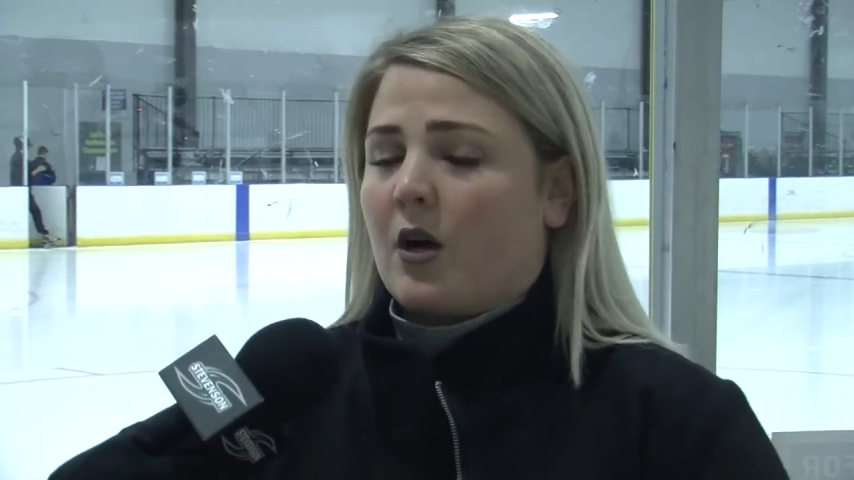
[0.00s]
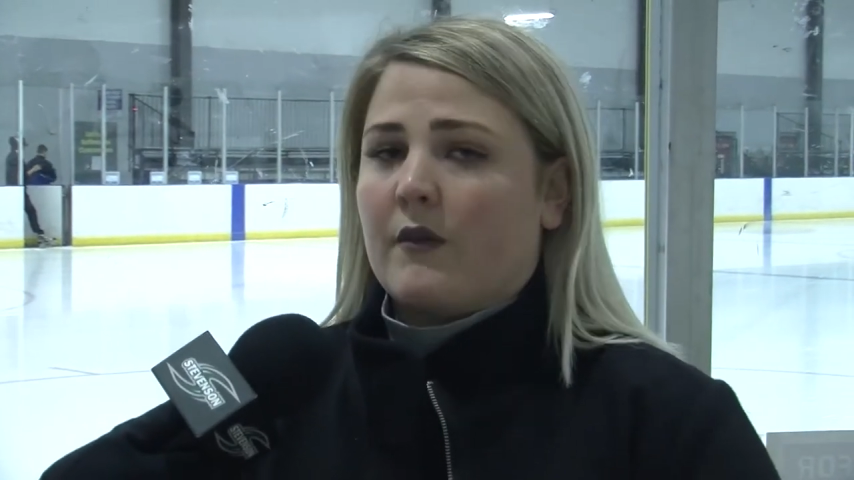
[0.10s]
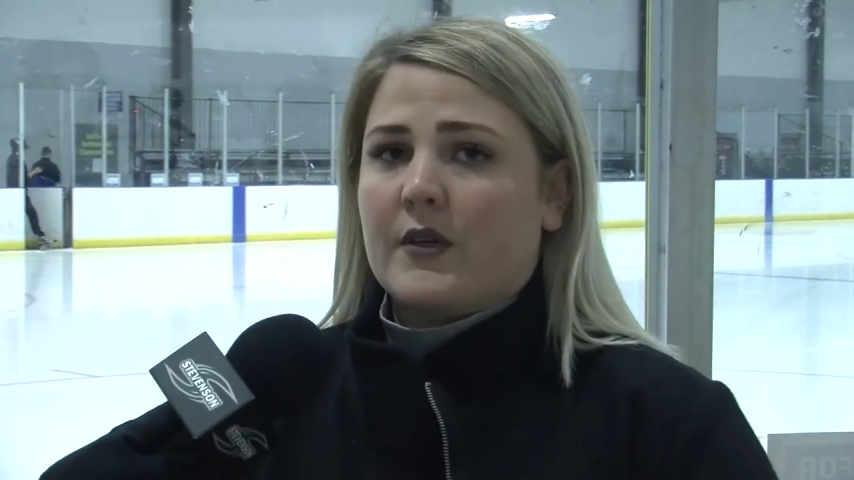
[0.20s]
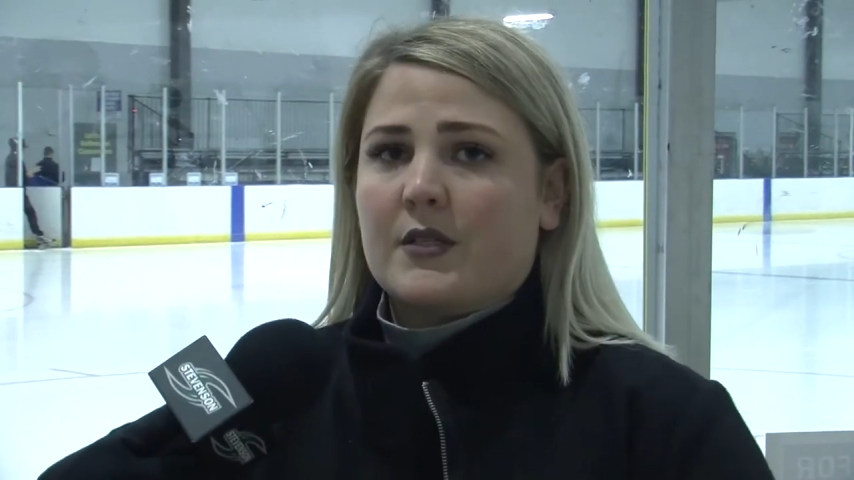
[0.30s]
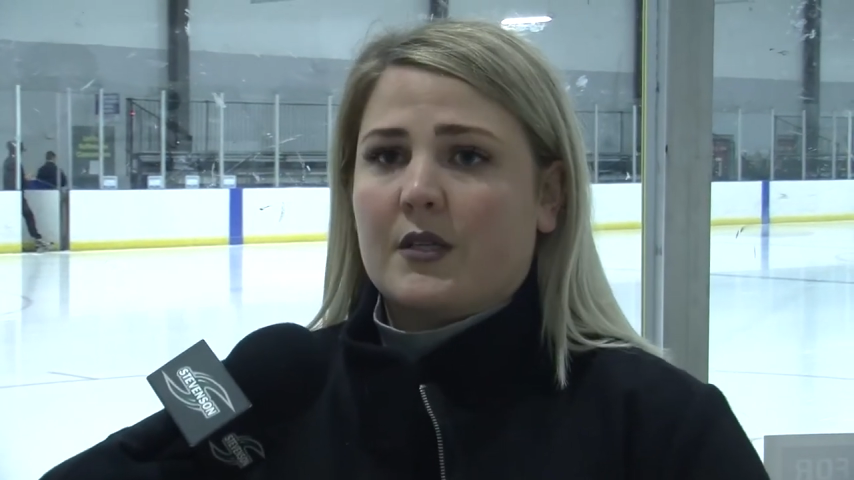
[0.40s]

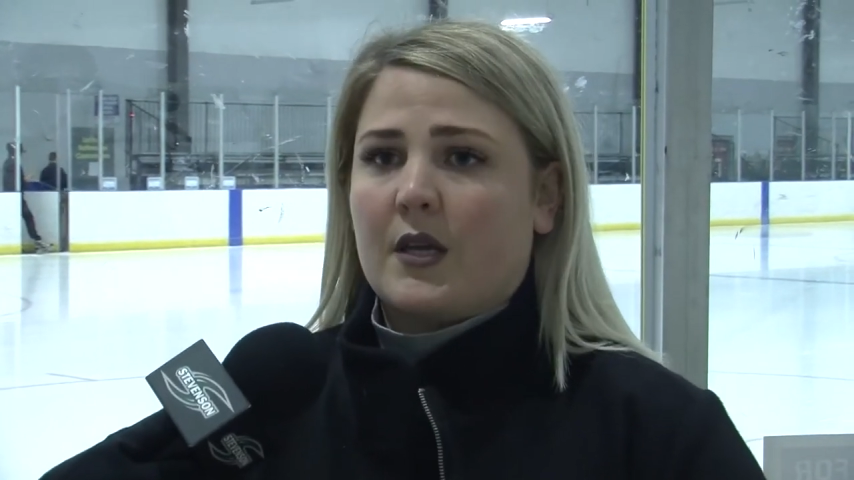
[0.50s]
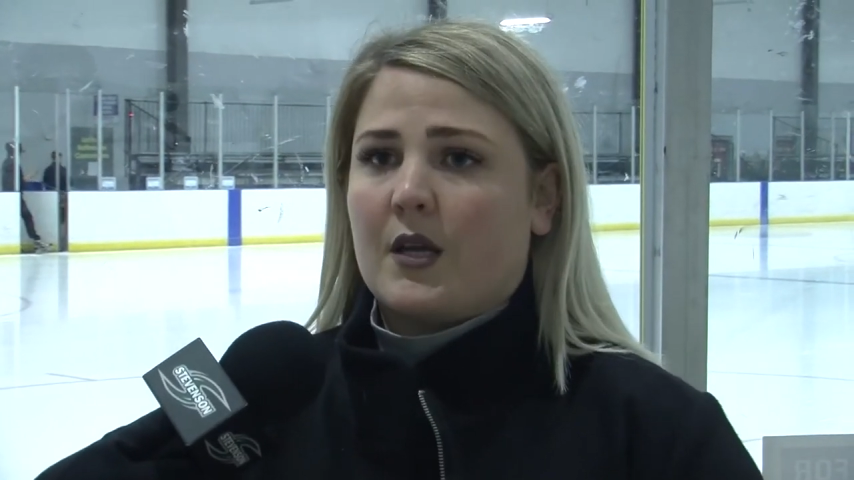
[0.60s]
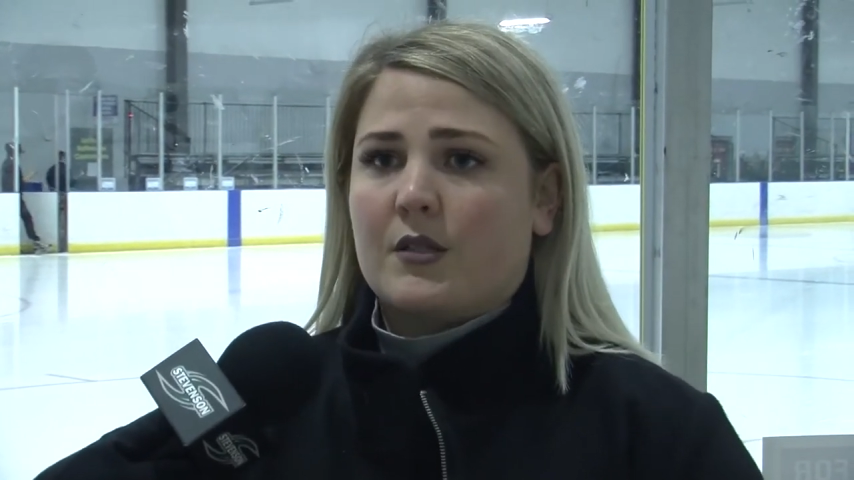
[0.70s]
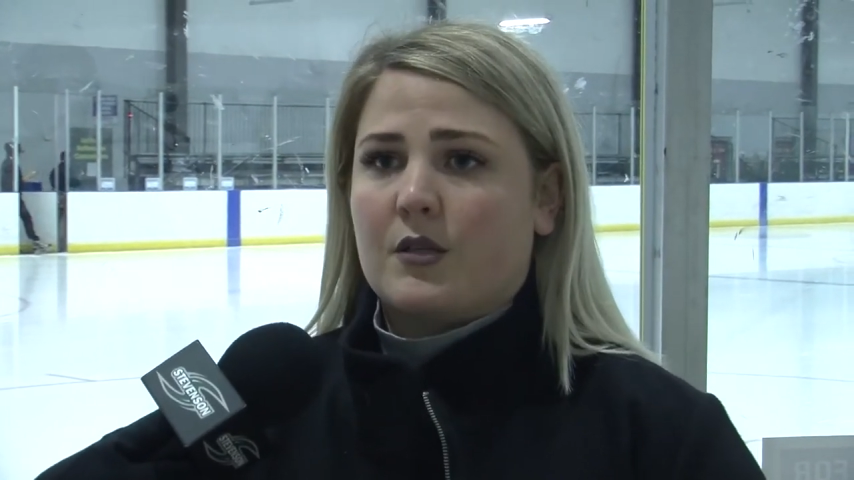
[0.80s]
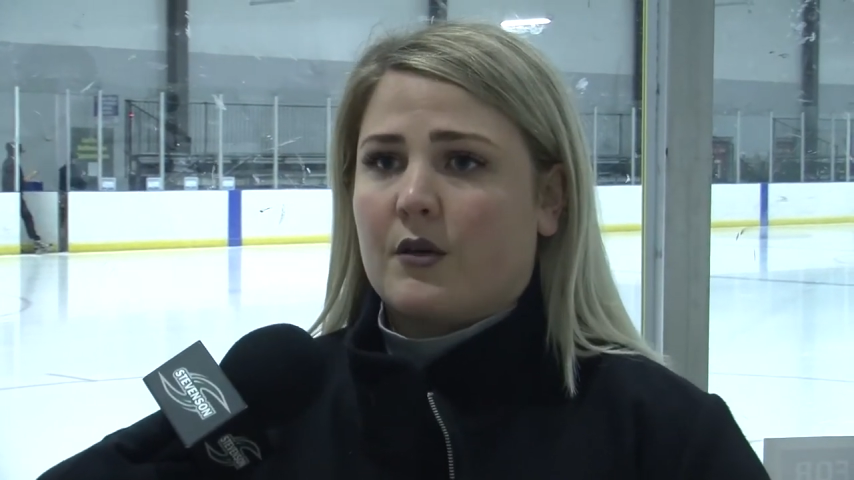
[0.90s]
Obviously,
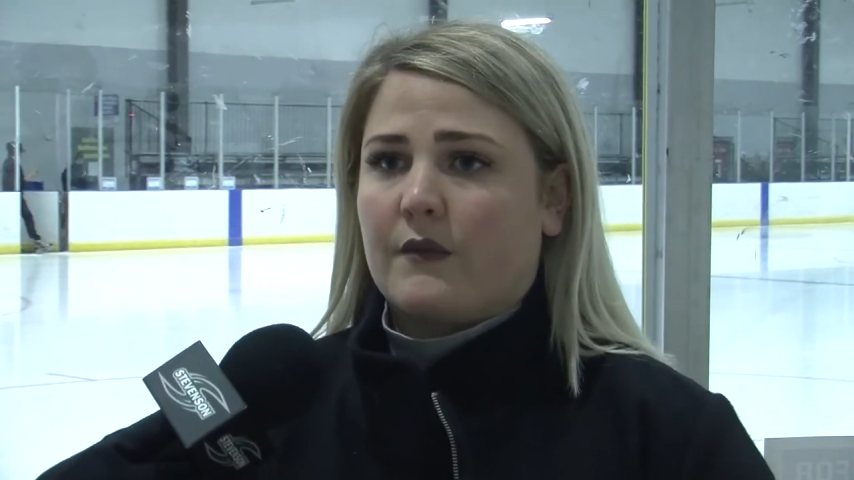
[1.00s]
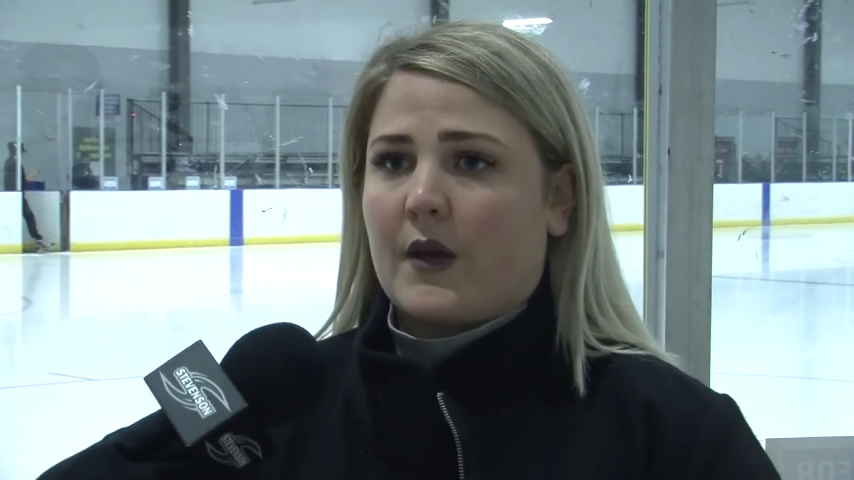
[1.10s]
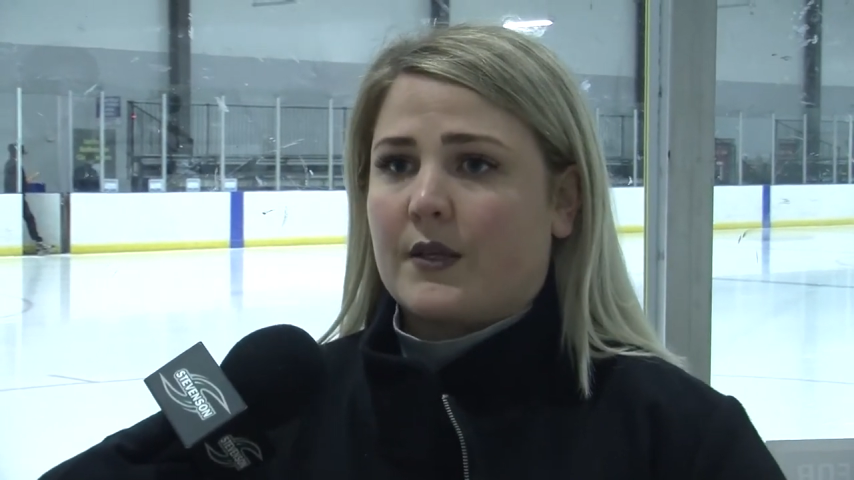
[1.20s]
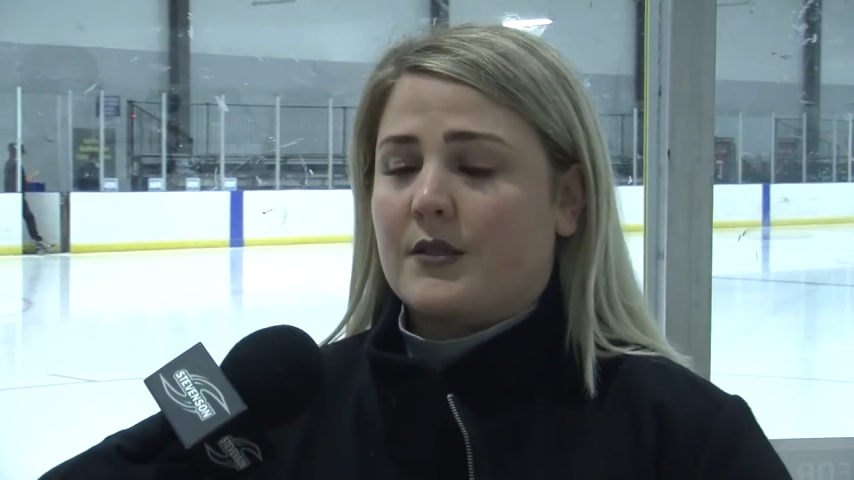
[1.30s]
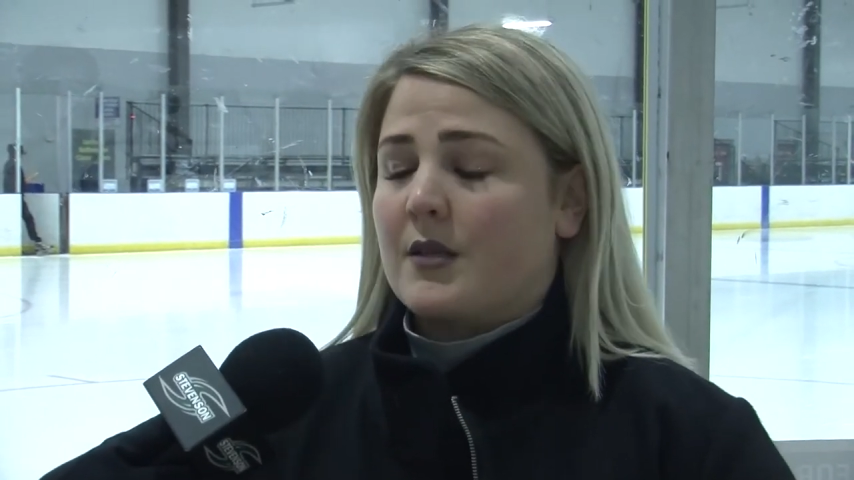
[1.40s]
cancer
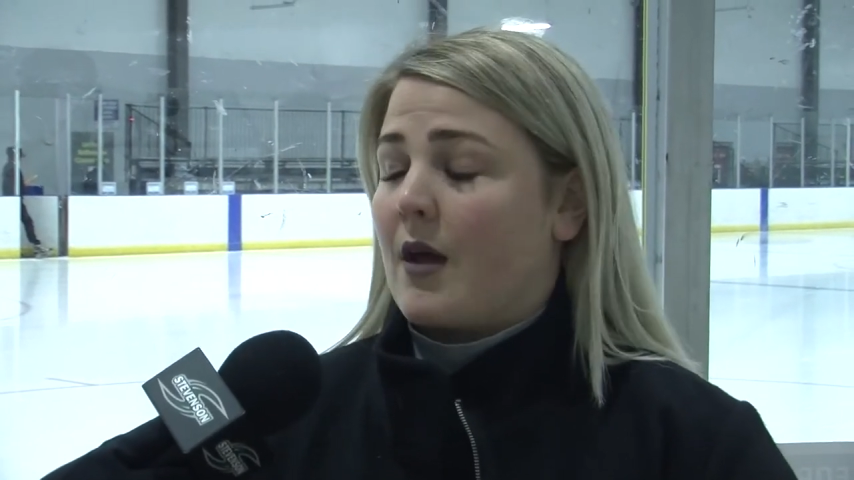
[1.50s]
affects